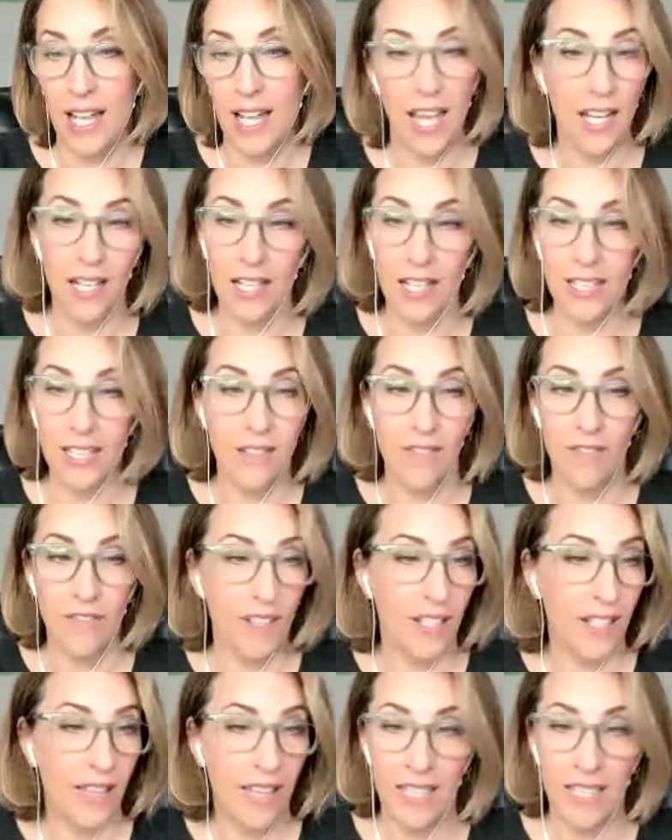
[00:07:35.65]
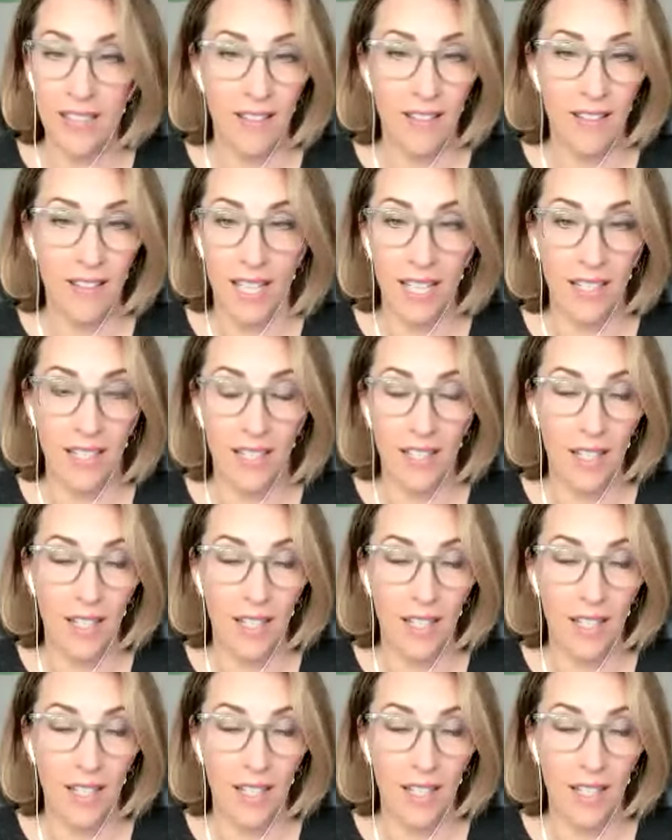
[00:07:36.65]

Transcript: and I didn't feel anything.